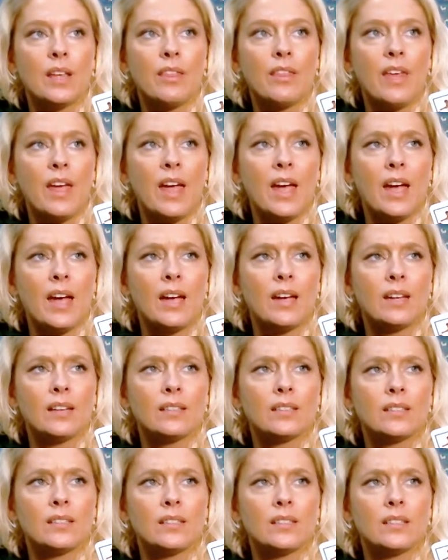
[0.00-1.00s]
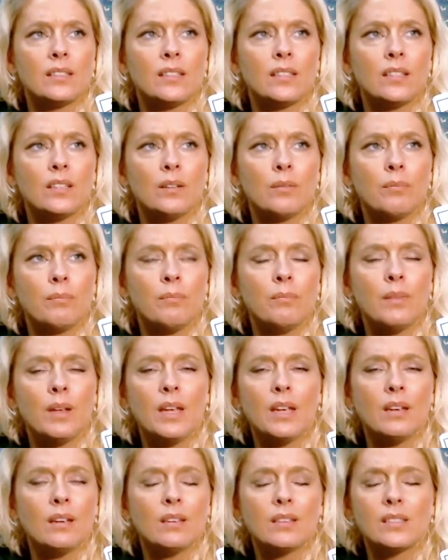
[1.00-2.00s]
that
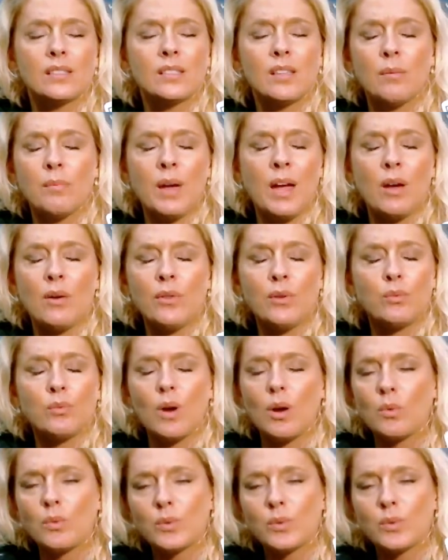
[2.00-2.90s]
somehow the rug